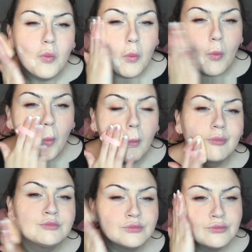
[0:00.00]
blended
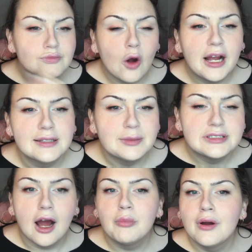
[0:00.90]

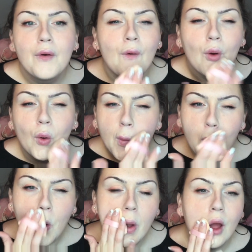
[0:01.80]
like from the
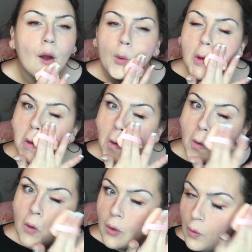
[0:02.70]
line
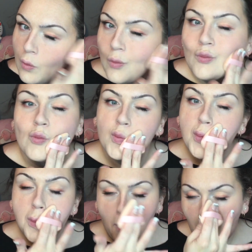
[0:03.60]
to
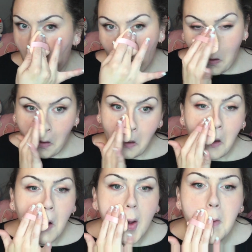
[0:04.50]
under my eye as
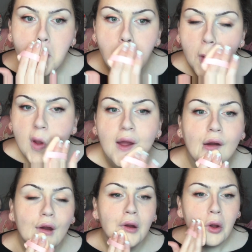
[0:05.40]
well too, if that makes
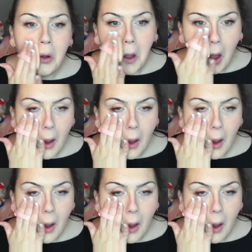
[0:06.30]
sense.